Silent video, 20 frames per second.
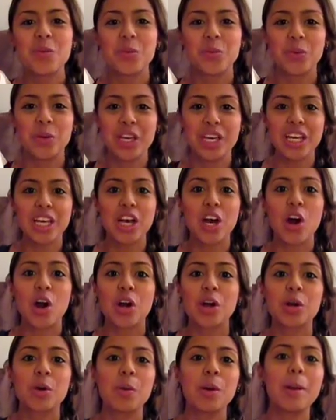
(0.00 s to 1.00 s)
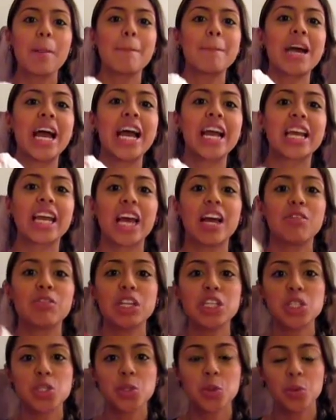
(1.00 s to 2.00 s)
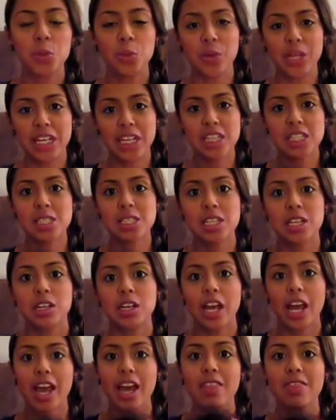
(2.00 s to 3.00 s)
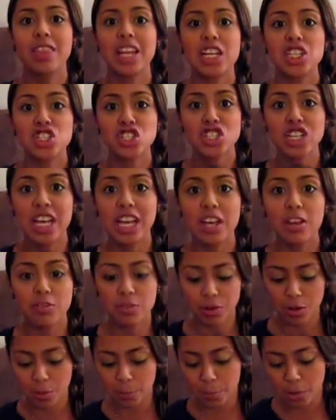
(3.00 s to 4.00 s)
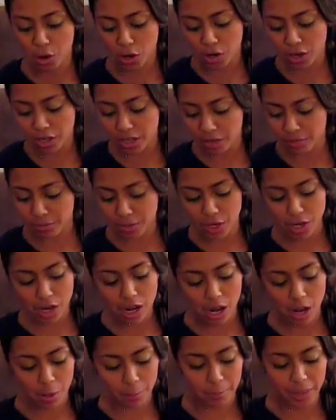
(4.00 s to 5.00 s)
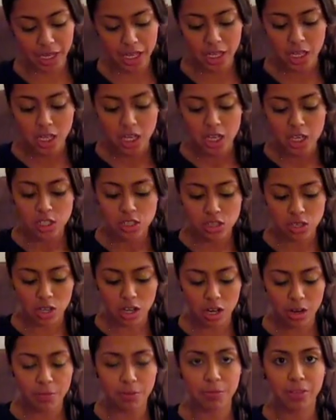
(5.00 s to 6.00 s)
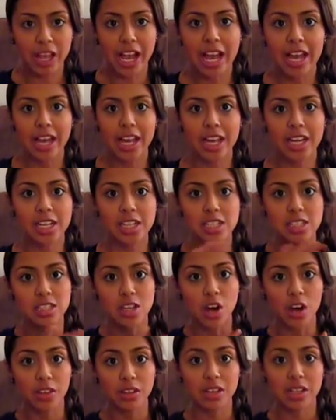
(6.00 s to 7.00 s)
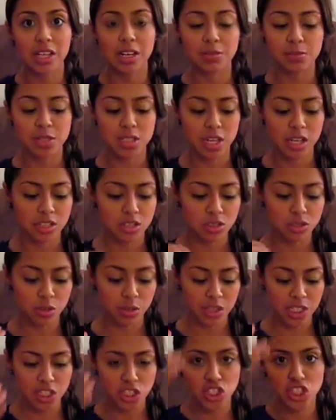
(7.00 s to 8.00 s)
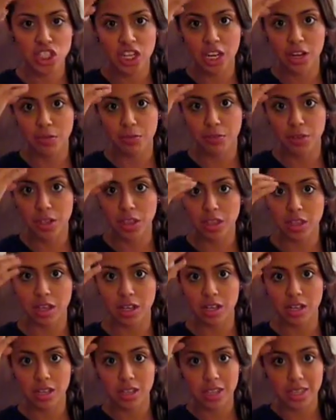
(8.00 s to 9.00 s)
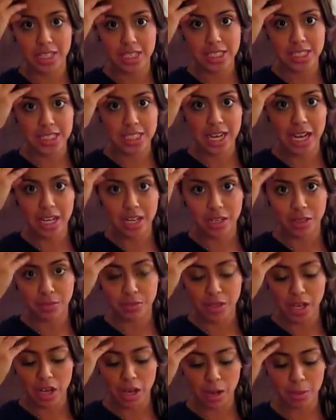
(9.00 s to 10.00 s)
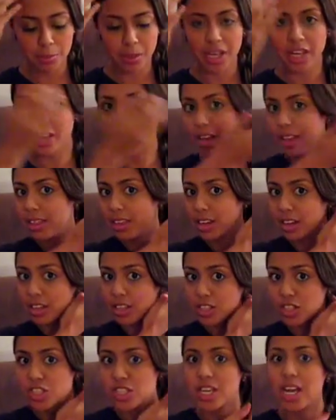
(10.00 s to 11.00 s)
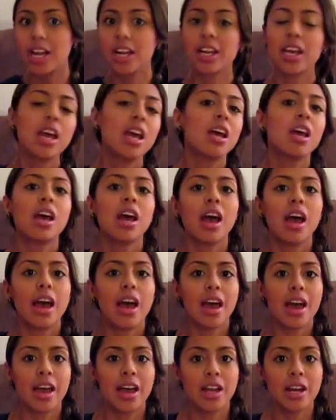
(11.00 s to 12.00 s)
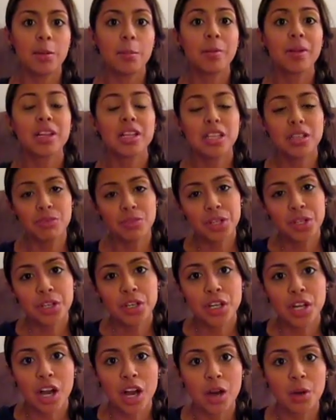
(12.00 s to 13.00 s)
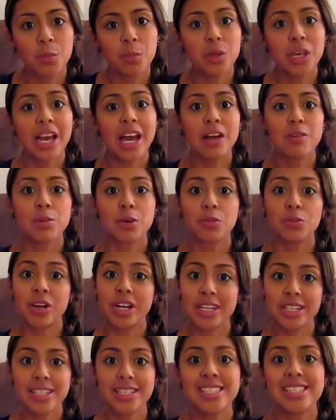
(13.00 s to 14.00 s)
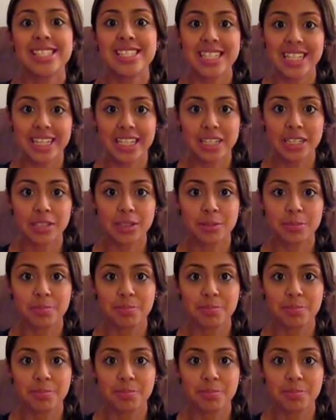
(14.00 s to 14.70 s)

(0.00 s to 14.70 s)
we are going back every two weeks and they shave part of her helmet. So her flat head is on the left side, so they shave the this side of the helmet and the other side and believe it or not, we have already seen